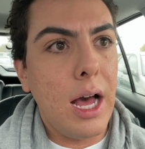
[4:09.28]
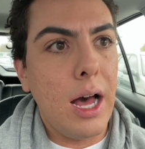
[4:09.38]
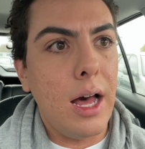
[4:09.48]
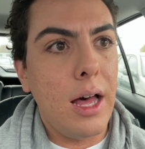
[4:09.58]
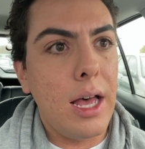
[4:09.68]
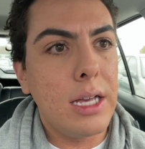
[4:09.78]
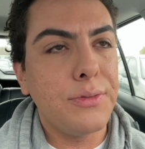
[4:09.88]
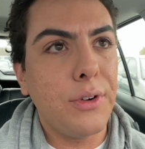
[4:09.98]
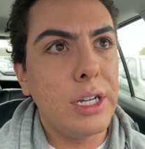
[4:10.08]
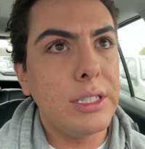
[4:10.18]

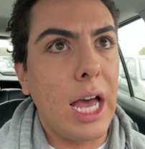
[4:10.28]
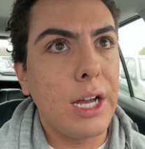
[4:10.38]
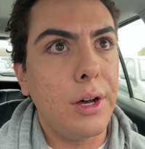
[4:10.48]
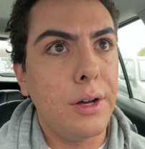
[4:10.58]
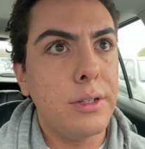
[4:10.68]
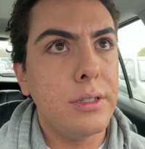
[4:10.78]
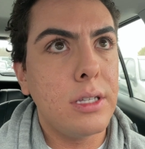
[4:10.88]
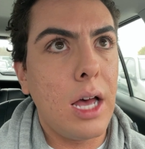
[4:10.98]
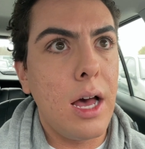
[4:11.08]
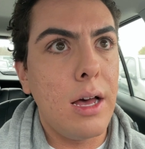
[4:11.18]
As far as that
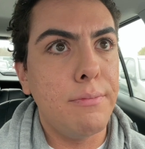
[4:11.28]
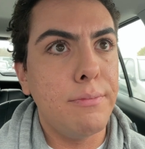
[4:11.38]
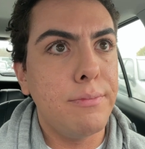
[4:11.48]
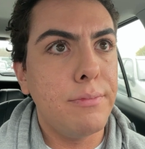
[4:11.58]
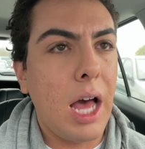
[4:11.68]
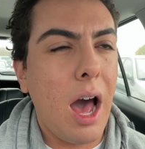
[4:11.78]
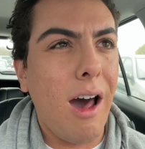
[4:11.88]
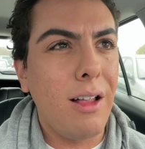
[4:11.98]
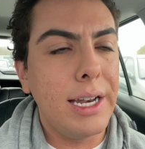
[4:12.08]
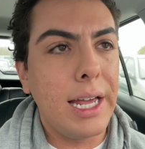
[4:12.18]
goes,
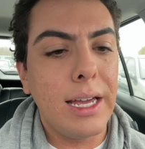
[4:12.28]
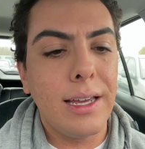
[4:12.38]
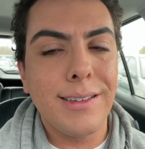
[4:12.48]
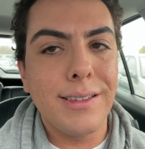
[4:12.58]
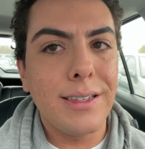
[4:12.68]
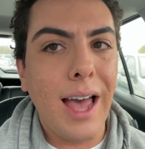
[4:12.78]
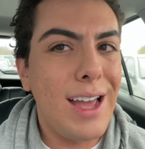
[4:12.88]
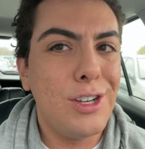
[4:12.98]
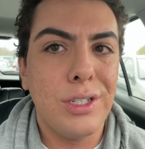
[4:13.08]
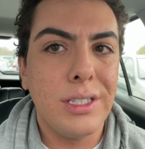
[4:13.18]
holidays,
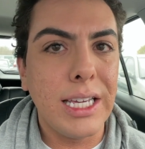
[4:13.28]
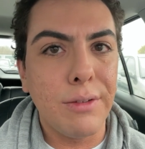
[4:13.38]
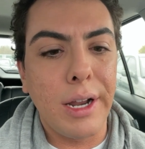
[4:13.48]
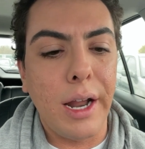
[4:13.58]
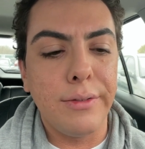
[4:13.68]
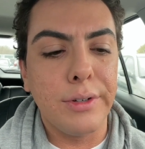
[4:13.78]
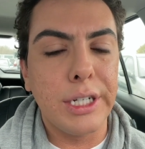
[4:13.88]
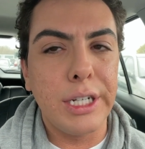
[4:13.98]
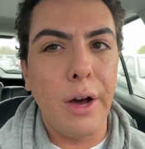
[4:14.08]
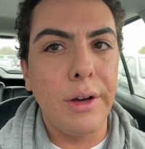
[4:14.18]
I just eat
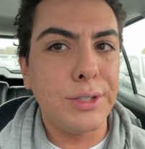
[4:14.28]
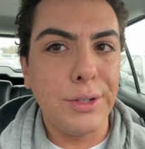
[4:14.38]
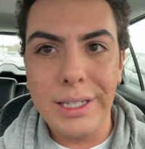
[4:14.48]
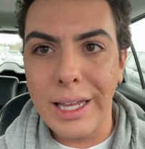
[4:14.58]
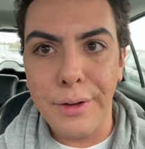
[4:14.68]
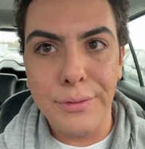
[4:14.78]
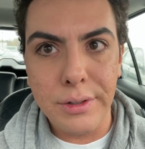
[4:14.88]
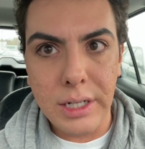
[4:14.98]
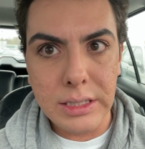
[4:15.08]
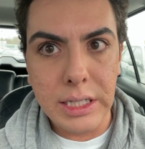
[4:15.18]
whatever, you know. It's only like a
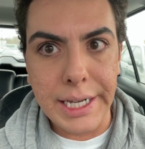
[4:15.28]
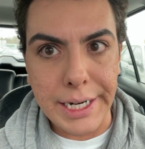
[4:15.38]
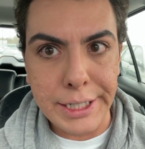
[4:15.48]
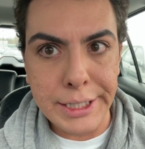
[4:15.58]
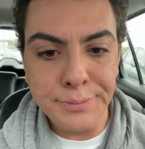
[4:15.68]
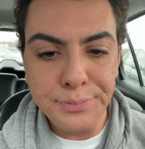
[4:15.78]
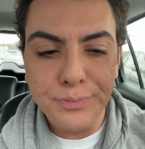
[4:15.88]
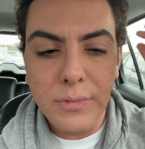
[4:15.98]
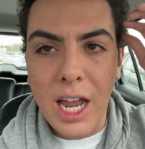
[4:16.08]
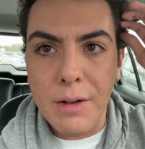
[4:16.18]
few days a year,
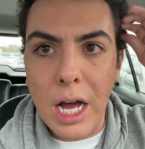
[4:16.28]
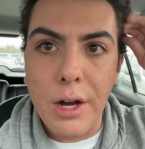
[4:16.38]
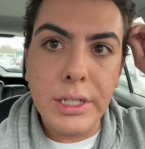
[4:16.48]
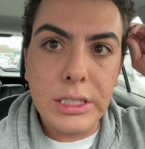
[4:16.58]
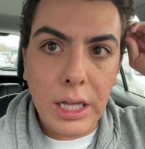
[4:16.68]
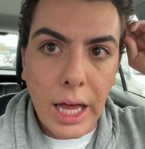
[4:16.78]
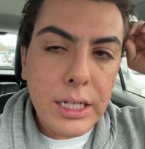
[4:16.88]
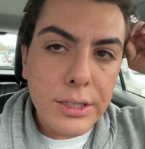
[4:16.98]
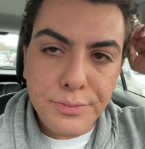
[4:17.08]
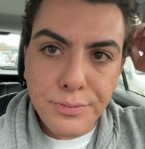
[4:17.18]
and I'm not going to
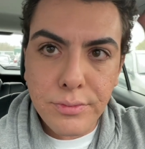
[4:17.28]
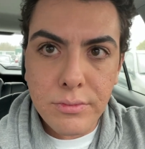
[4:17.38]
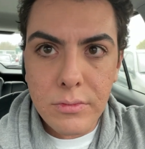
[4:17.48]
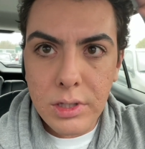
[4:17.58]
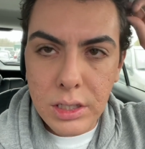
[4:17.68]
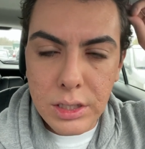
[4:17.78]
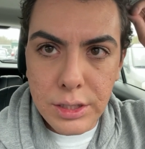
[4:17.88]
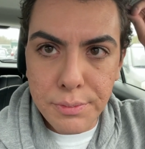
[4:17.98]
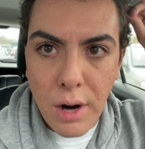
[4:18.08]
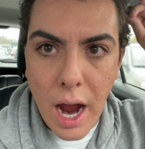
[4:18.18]
like
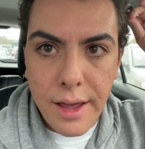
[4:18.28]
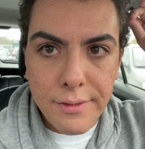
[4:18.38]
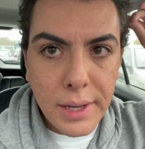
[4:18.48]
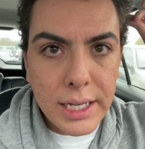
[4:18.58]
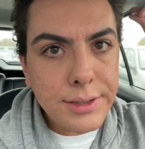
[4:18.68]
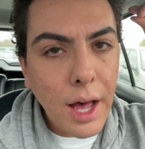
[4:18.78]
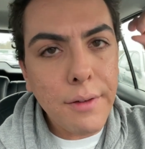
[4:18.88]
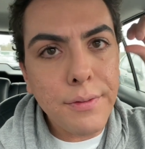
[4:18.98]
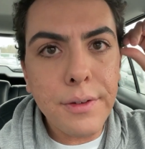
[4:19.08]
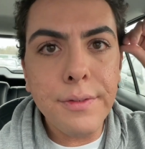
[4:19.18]
deprive
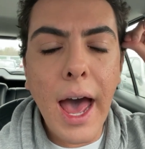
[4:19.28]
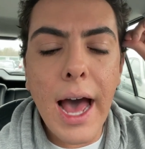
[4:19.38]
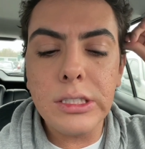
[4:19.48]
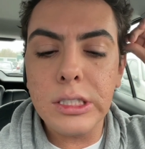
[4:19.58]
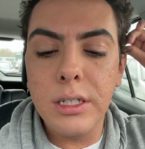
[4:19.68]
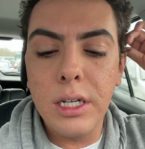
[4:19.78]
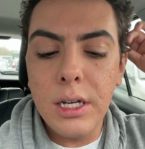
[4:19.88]
myself of that